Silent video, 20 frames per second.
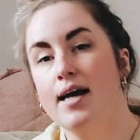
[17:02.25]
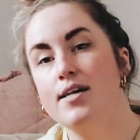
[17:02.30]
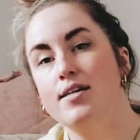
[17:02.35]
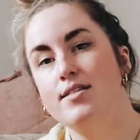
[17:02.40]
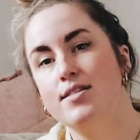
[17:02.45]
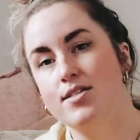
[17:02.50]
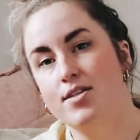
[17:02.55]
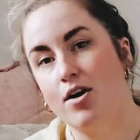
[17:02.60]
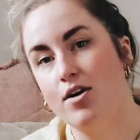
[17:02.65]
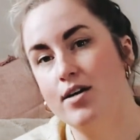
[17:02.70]

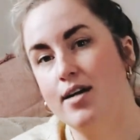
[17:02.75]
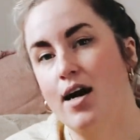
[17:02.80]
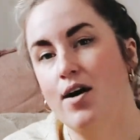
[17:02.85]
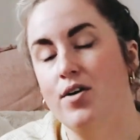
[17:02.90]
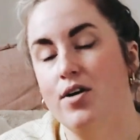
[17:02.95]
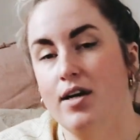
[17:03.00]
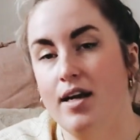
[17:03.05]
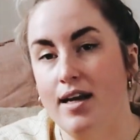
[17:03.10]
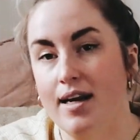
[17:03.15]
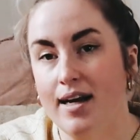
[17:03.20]
started
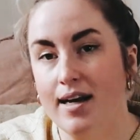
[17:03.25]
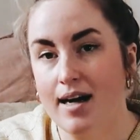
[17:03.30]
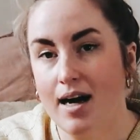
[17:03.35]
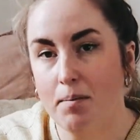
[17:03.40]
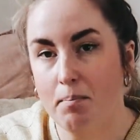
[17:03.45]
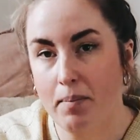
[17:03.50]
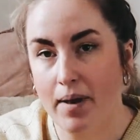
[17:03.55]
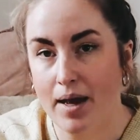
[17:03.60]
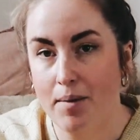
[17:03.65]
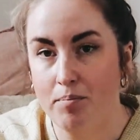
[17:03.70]
out knitting
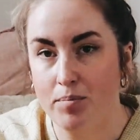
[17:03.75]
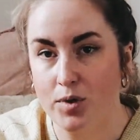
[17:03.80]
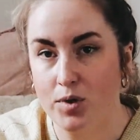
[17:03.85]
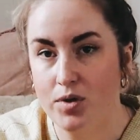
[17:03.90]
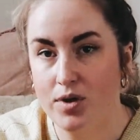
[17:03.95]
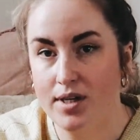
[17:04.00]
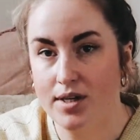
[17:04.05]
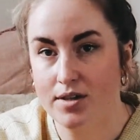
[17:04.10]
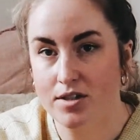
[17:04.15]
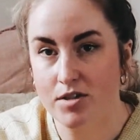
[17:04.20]
on bamboo
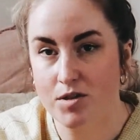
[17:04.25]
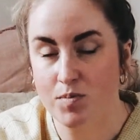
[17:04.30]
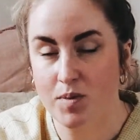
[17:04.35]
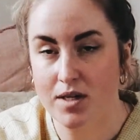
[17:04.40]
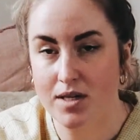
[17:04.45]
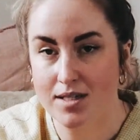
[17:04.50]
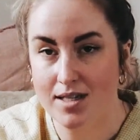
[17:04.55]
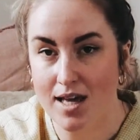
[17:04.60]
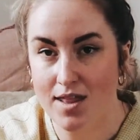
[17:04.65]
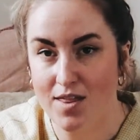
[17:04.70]
needles
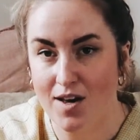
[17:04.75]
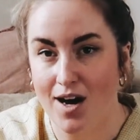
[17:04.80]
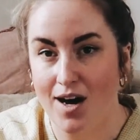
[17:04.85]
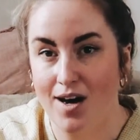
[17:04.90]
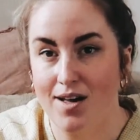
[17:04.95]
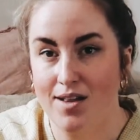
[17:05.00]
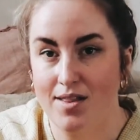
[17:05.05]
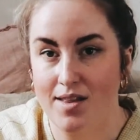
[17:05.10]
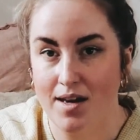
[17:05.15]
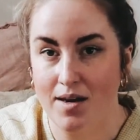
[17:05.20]
because I
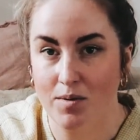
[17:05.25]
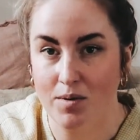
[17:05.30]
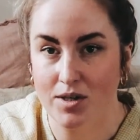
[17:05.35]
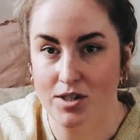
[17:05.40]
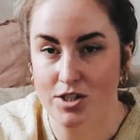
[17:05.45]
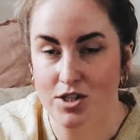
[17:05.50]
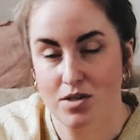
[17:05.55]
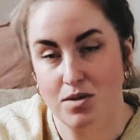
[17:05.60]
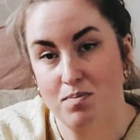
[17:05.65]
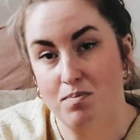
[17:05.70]
thought they were
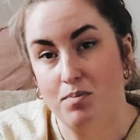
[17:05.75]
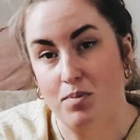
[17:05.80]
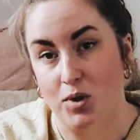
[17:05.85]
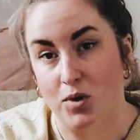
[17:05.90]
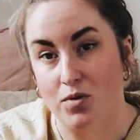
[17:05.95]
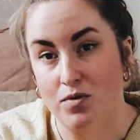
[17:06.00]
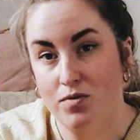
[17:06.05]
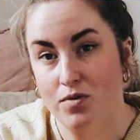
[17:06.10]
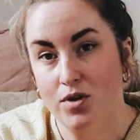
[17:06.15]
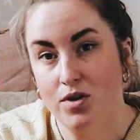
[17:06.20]
just
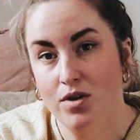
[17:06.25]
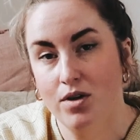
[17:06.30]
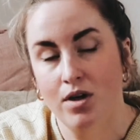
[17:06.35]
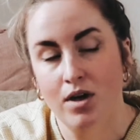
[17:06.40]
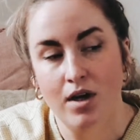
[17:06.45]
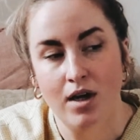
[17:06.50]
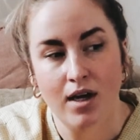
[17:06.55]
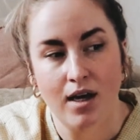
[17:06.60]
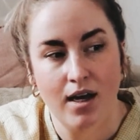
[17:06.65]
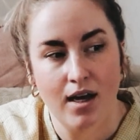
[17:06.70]
beautiful.
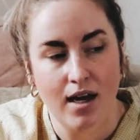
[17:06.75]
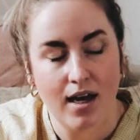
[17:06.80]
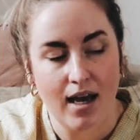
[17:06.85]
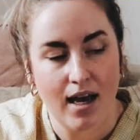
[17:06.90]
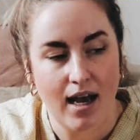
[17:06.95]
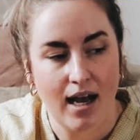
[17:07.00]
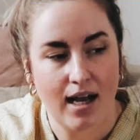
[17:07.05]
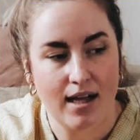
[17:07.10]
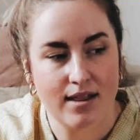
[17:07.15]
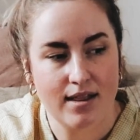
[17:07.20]

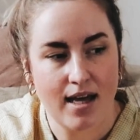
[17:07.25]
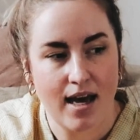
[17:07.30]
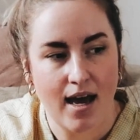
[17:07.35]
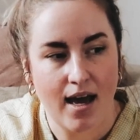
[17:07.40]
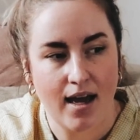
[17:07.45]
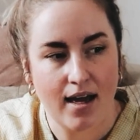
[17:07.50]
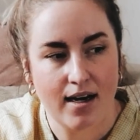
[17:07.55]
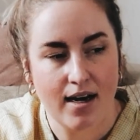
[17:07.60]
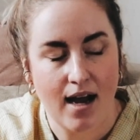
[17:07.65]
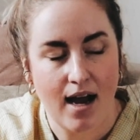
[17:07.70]
And
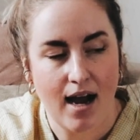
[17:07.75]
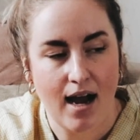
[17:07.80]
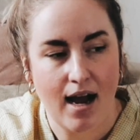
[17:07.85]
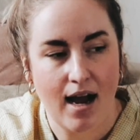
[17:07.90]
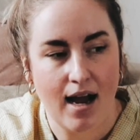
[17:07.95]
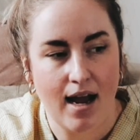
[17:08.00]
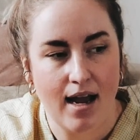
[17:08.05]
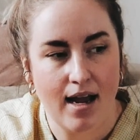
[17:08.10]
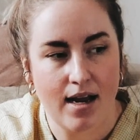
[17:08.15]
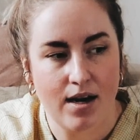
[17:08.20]
then
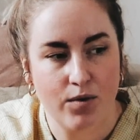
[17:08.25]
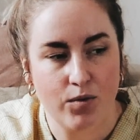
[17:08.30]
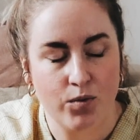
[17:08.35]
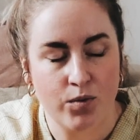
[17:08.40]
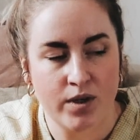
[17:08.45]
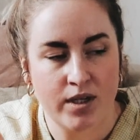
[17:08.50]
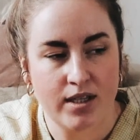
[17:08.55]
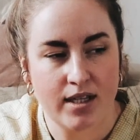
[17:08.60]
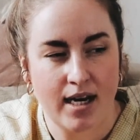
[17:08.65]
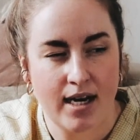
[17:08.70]
I
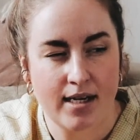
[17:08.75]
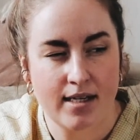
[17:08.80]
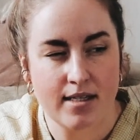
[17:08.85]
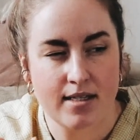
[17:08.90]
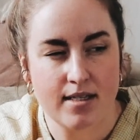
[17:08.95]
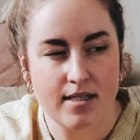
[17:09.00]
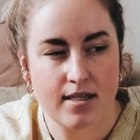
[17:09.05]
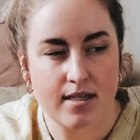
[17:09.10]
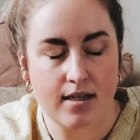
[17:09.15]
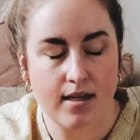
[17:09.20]

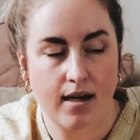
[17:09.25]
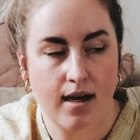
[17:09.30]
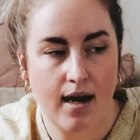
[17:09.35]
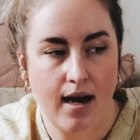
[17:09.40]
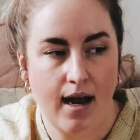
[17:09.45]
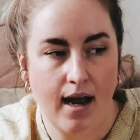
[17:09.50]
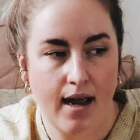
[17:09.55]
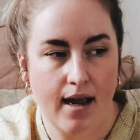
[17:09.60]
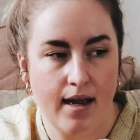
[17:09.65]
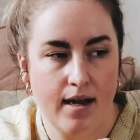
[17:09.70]
realized
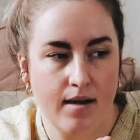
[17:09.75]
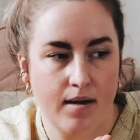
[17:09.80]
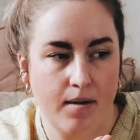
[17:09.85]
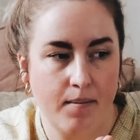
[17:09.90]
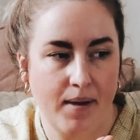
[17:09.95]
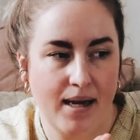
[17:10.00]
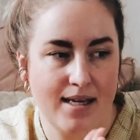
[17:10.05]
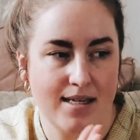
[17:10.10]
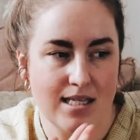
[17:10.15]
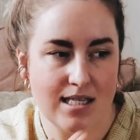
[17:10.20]
I am
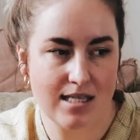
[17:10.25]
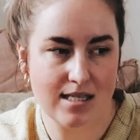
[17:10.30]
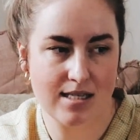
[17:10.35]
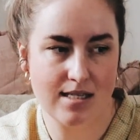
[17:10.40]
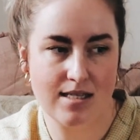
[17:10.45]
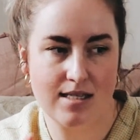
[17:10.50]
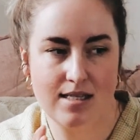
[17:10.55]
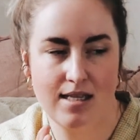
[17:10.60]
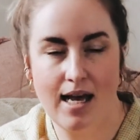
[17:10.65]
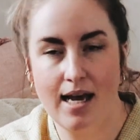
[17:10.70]
a
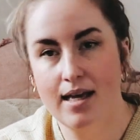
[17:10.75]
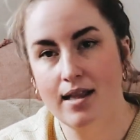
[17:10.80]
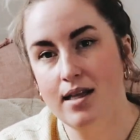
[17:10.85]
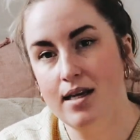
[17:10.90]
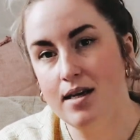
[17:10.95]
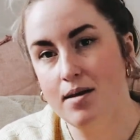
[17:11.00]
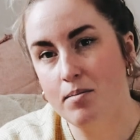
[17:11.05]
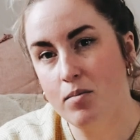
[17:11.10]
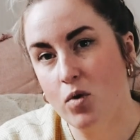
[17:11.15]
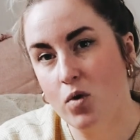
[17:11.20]

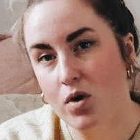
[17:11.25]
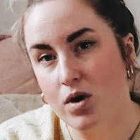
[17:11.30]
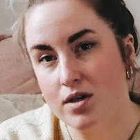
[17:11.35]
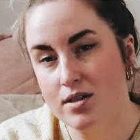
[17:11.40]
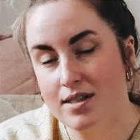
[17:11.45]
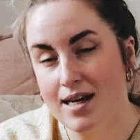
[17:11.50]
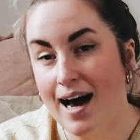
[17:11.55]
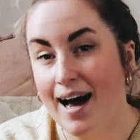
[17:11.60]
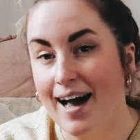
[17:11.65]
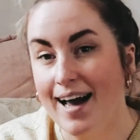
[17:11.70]
slightly more
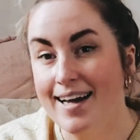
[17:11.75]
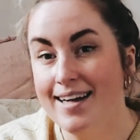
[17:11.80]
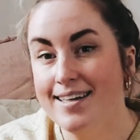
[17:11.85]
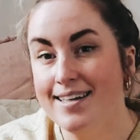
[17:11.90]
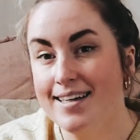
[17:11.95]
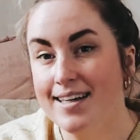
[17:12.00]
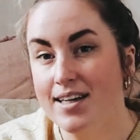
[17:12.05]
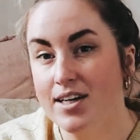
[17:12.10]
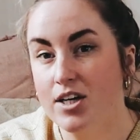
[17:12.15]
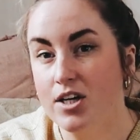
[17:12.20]
tight
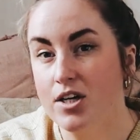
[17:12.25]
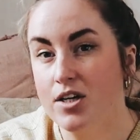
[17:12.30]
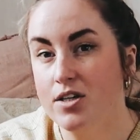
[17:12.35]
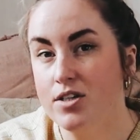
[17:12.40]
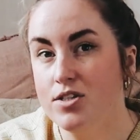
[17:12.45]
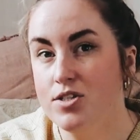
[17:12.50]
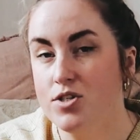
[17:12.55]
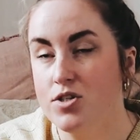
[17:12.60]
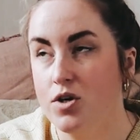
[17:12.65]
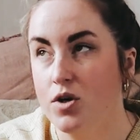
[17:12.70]
knitter.
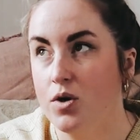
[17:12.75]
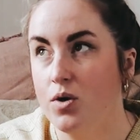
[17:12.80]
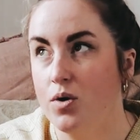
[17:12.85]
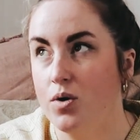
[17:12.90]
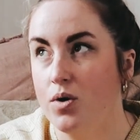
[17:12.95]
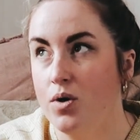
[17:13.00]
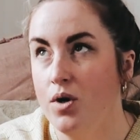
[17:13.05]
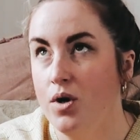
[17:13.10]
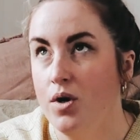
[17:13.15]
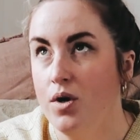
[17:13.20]

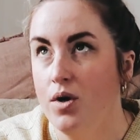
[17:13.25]
So